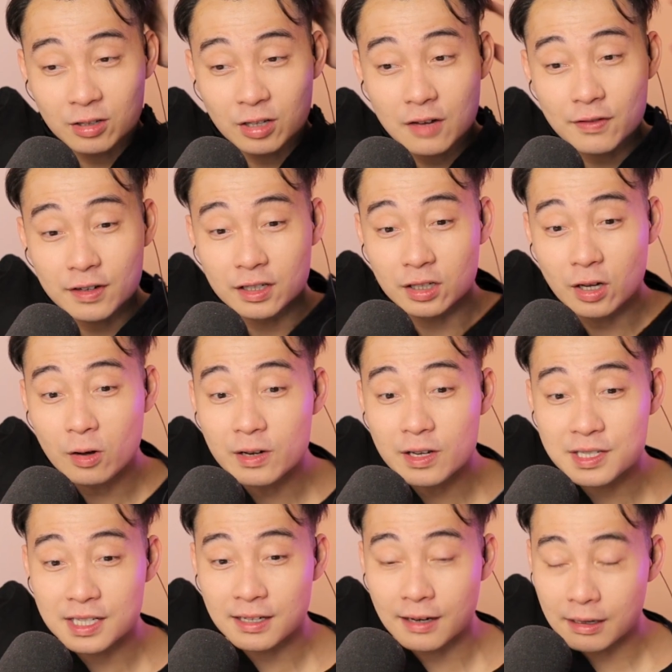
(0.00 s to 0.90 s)
don't even
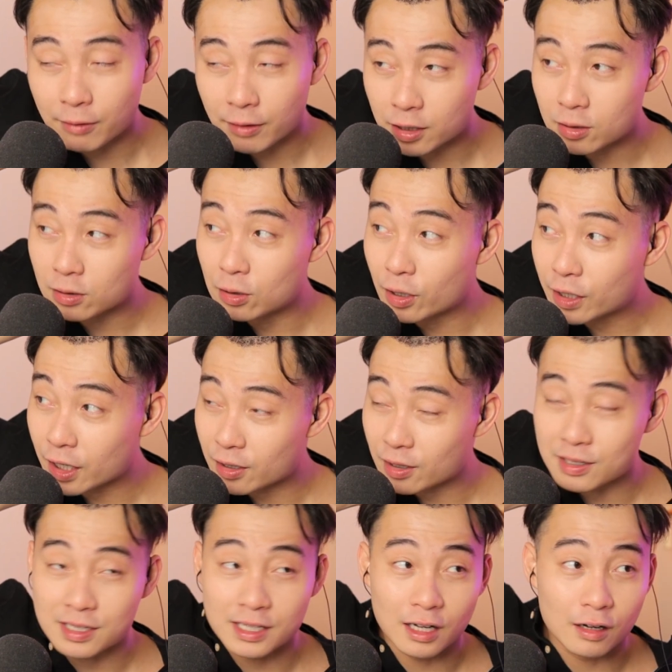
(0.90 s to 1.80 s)
notice it. When you look at
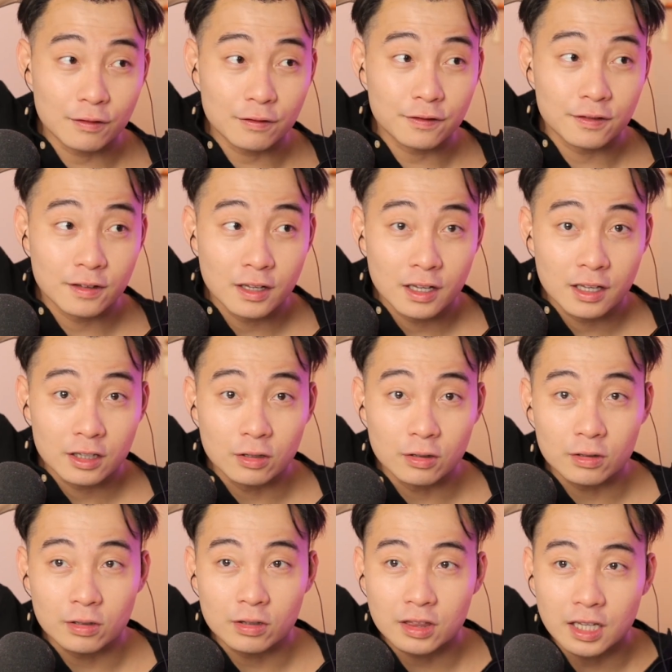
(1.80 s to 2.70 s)
yourself,
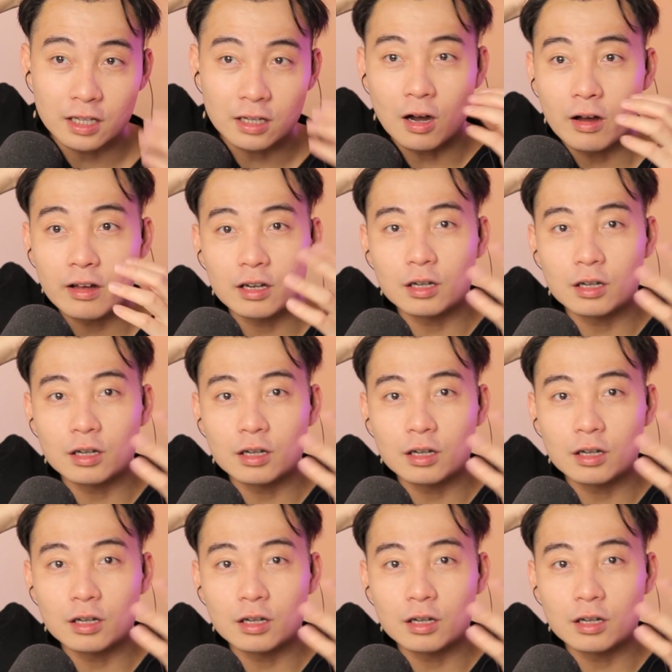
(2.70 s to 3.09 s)
you think, oh, it